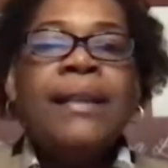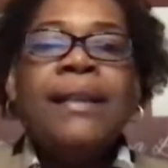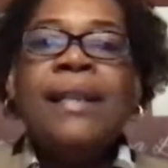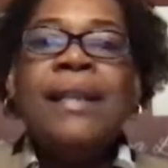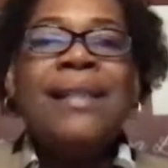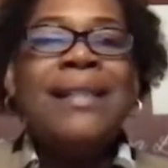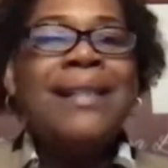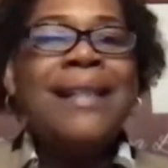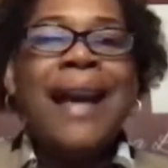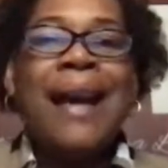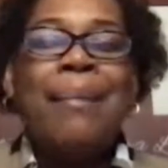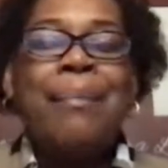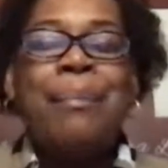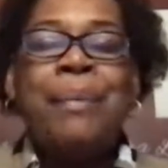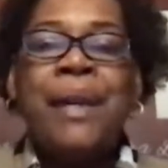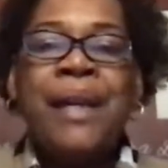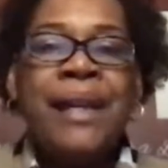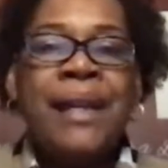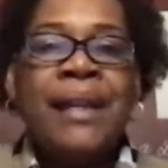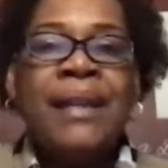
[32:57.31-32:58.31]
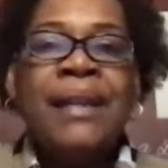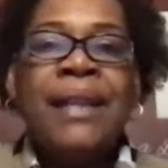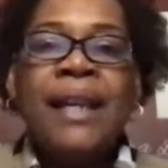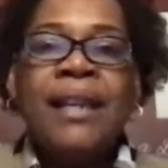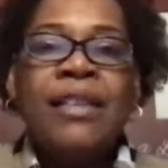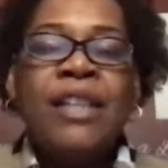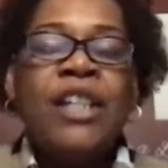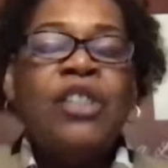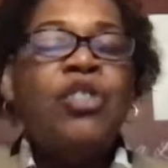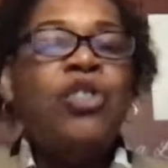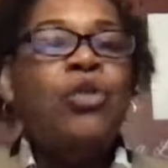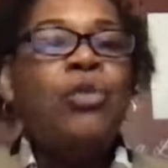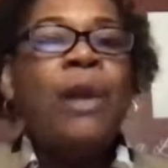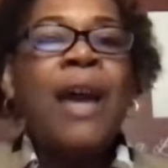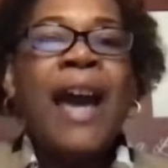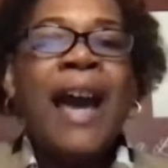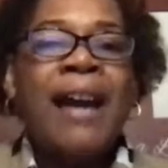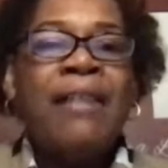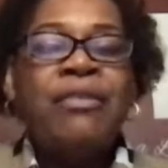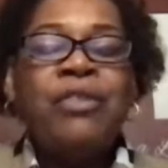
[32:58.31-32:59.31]
does not mean that you
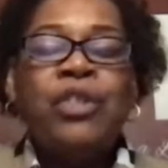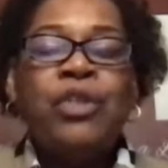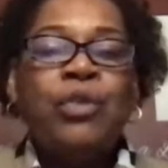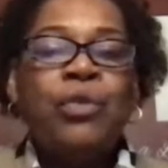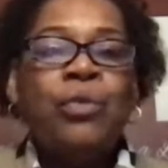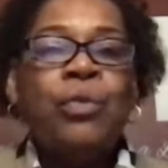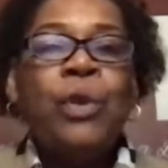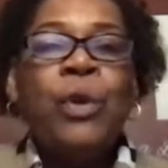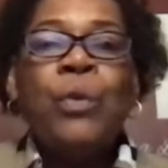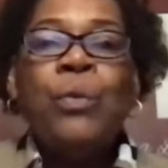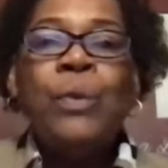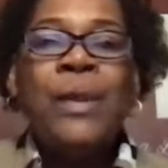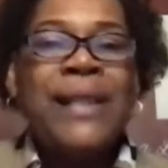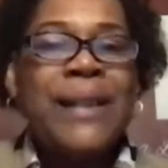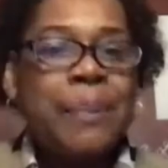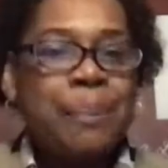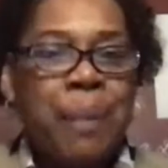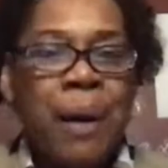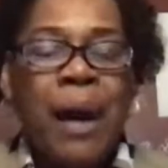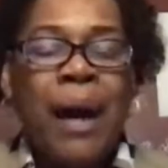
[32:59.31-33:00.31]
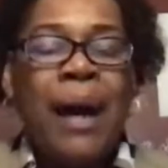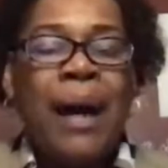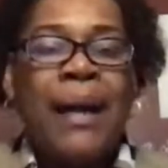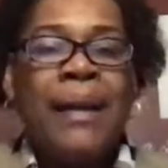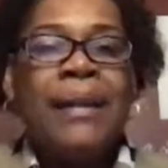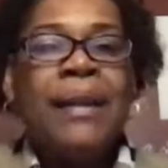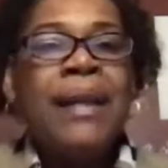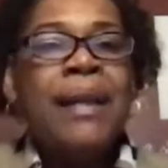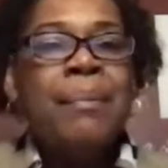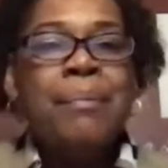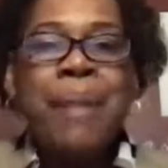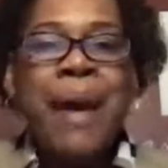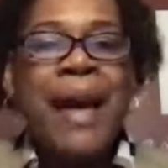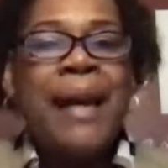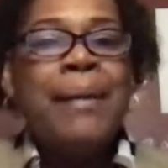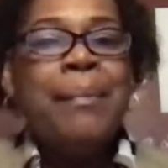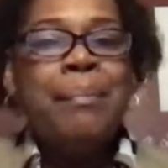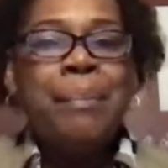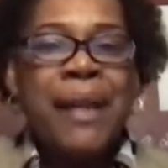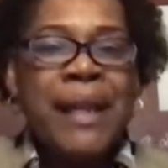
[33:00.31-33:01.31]
have to respond
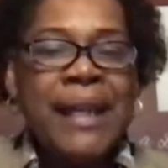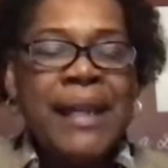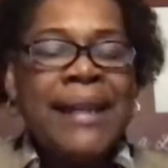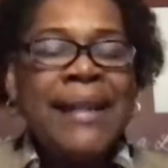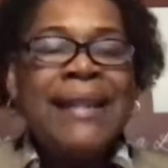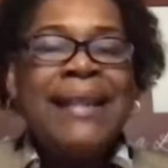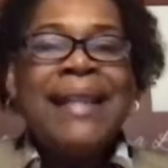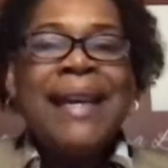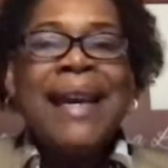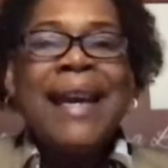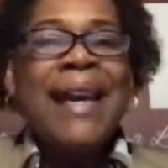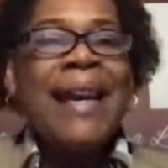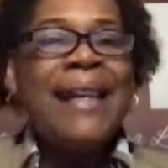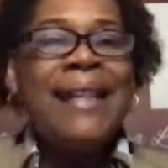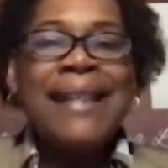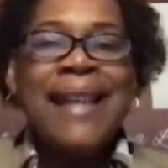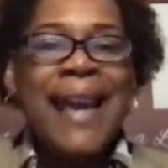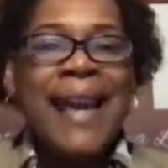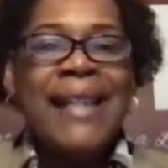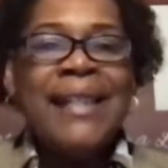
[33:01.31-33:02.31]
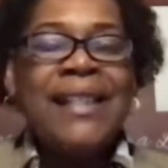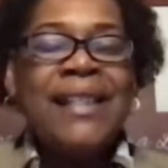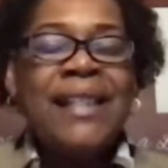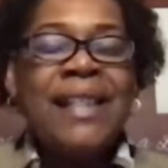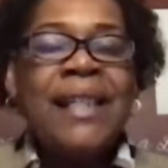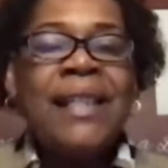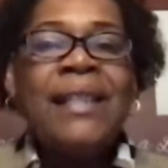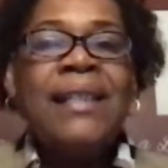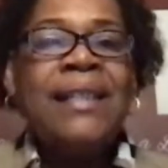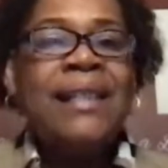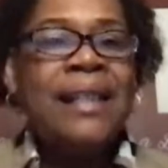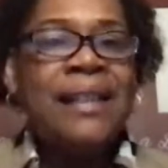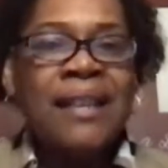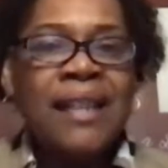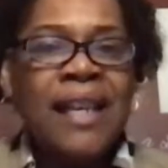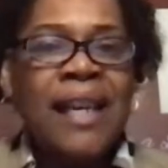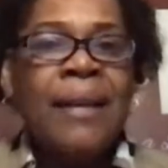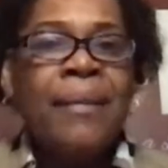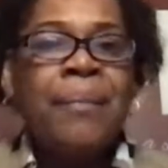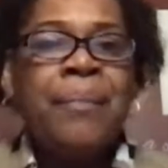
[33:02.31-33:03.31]
back mean and nasty to
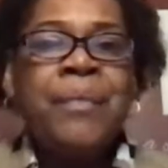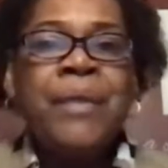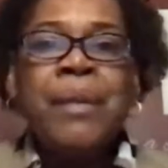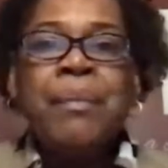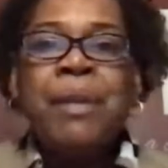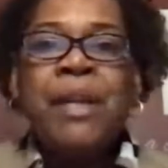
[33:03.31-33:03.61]
them,